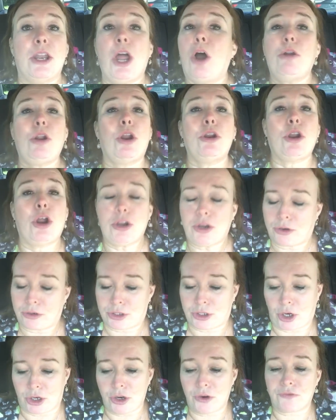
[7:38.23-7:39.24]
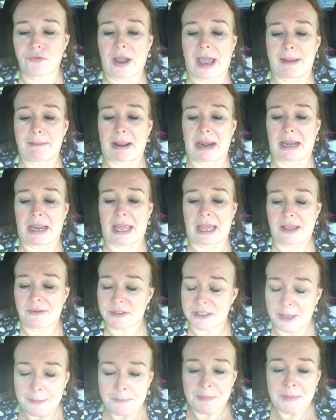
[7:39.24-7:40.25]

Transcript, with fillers: No, you're fine, my loves.